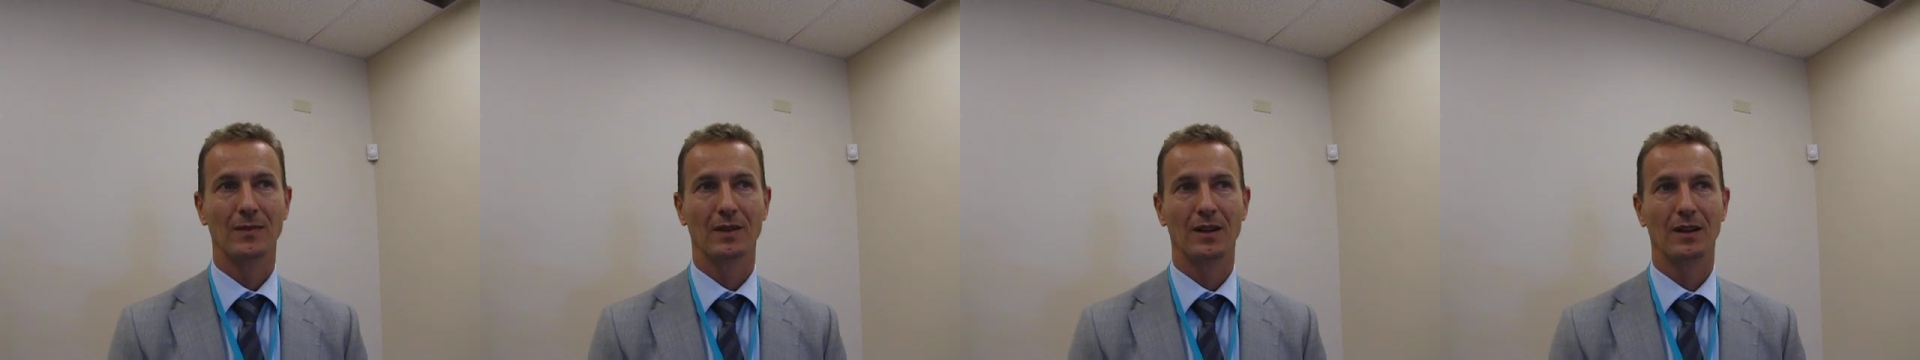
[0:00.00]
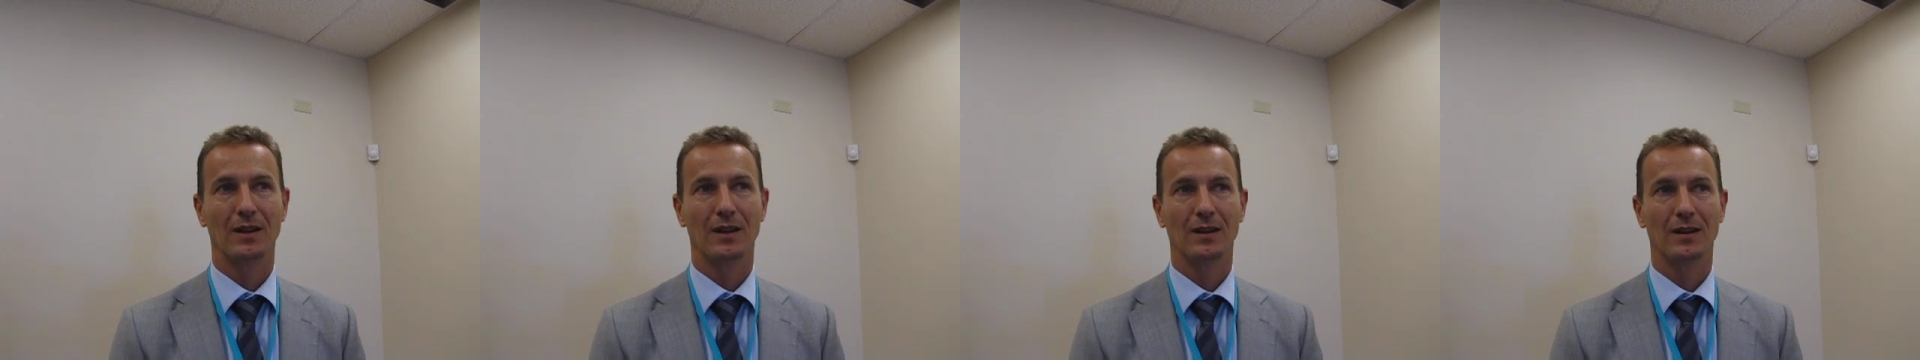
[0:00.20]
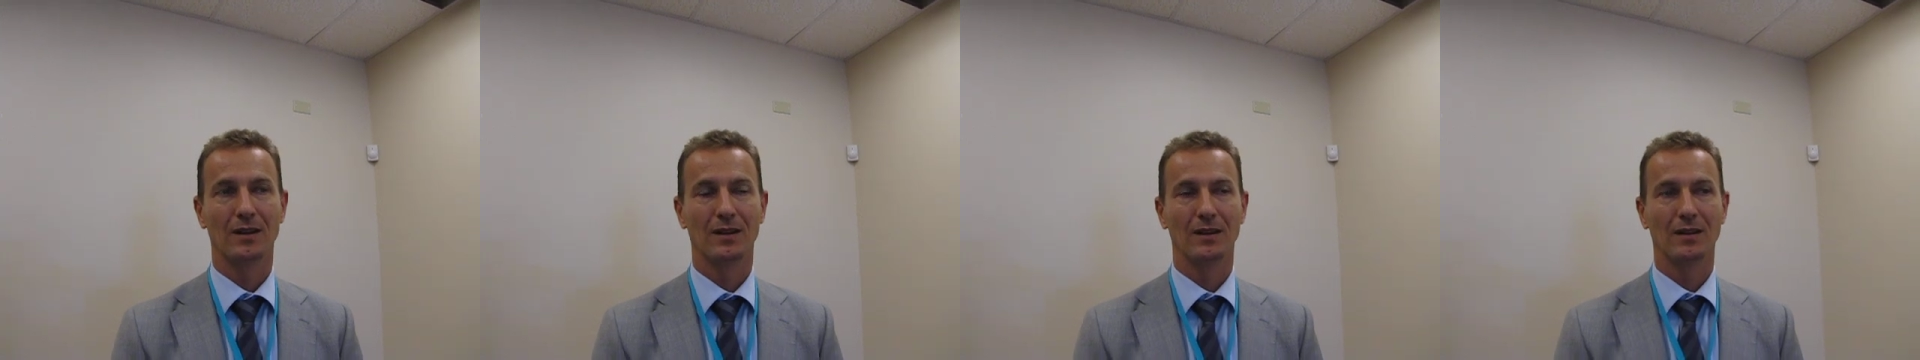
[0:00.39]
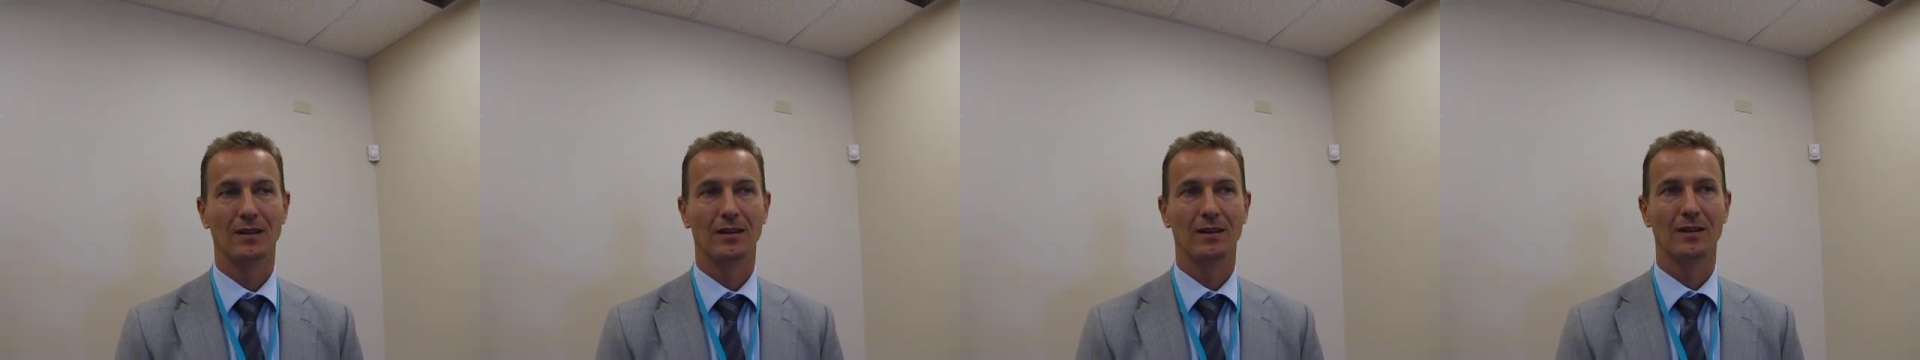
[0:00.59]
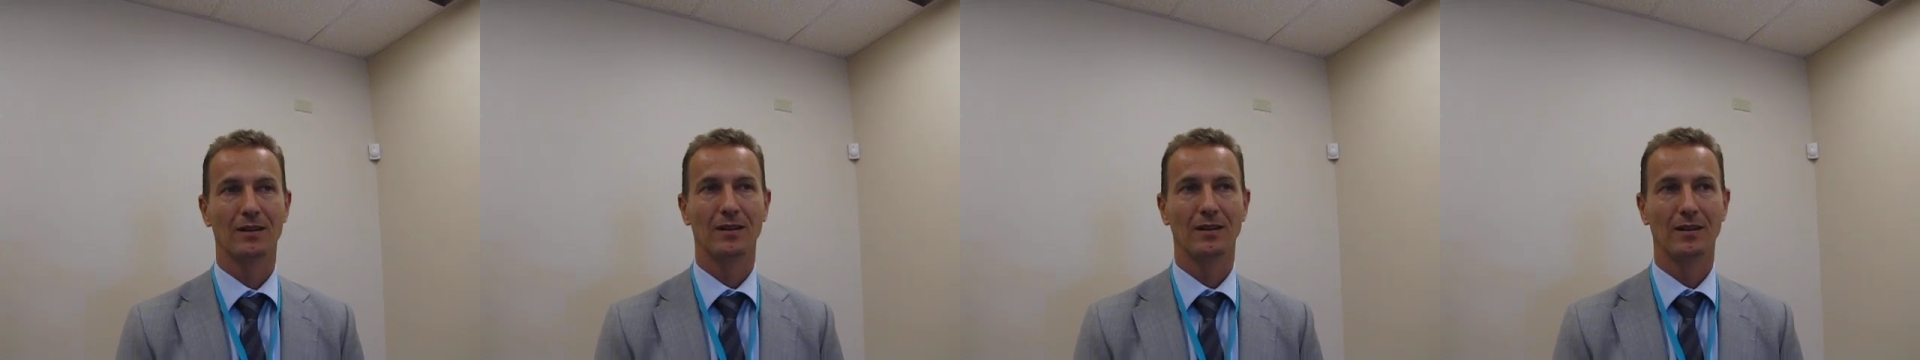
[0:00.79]

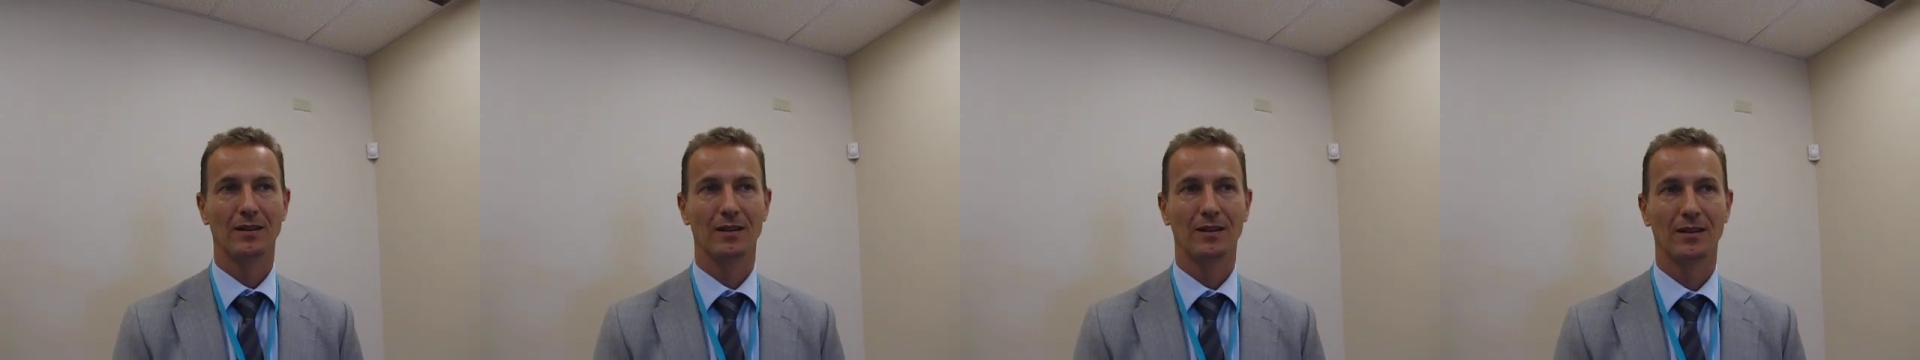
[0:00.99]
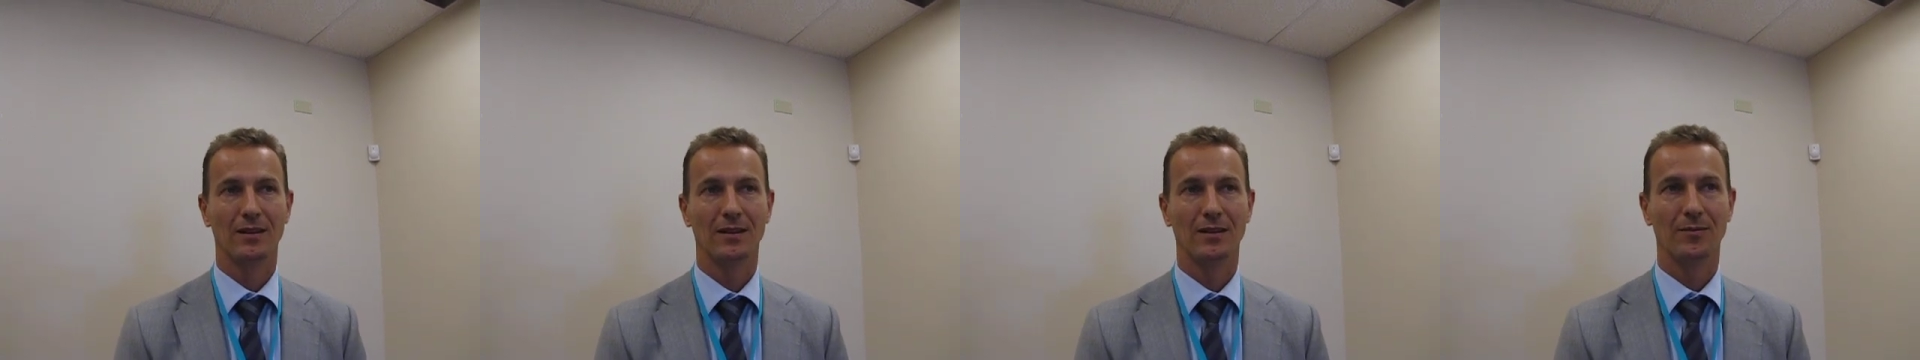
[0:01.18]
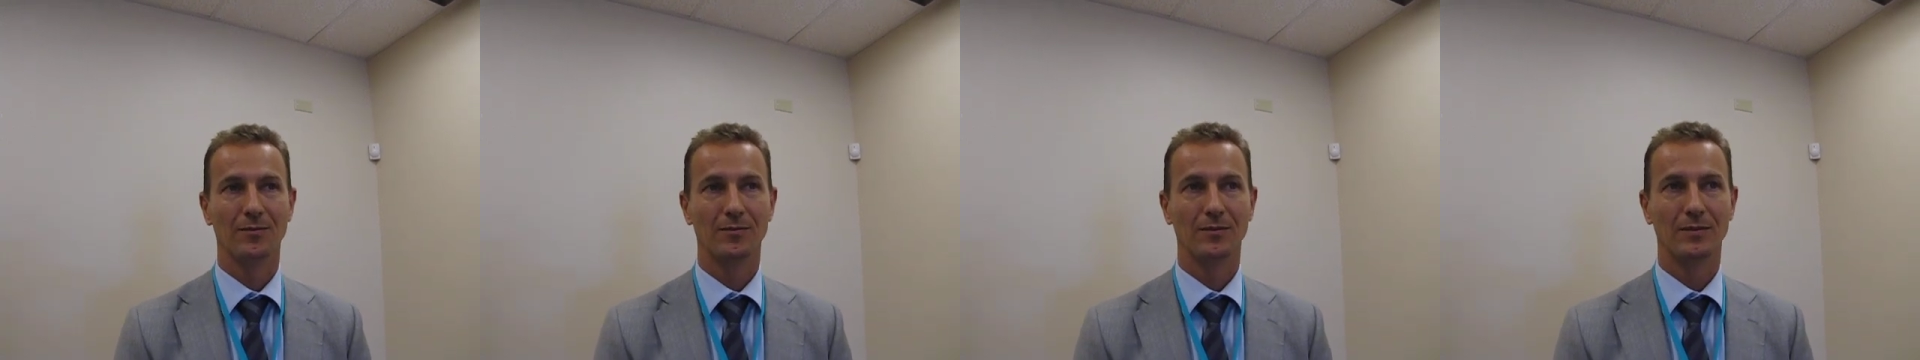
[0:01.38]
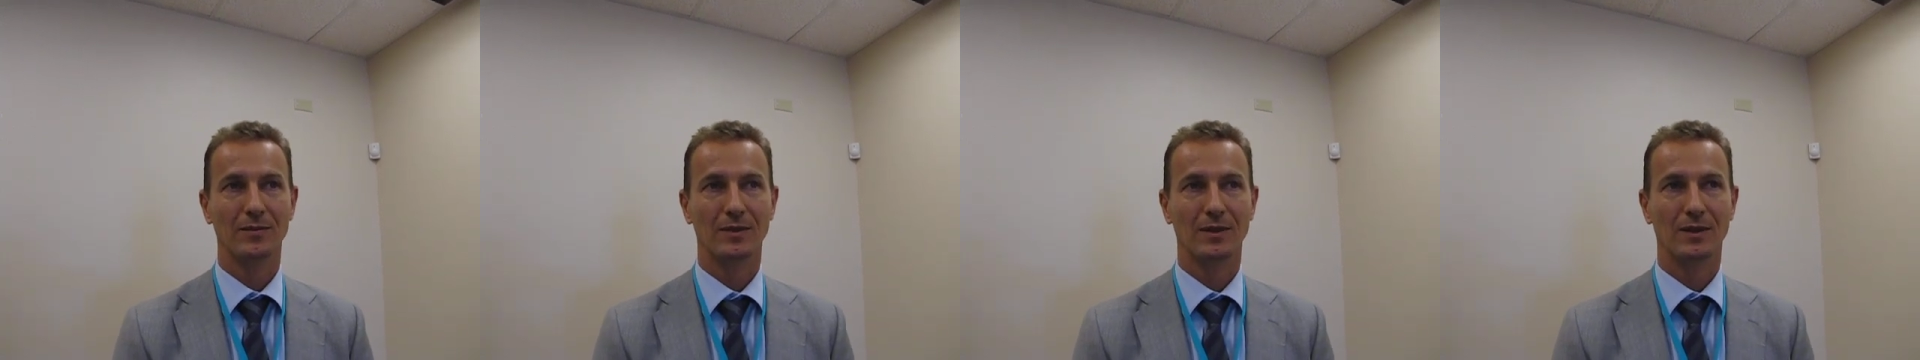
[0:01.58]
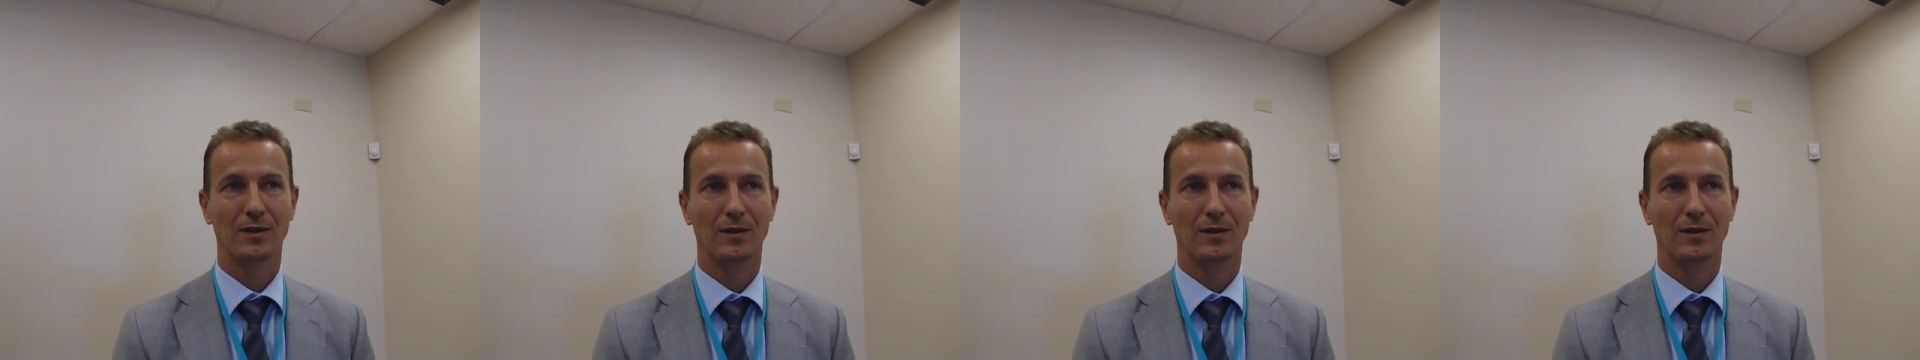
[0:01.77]
Um,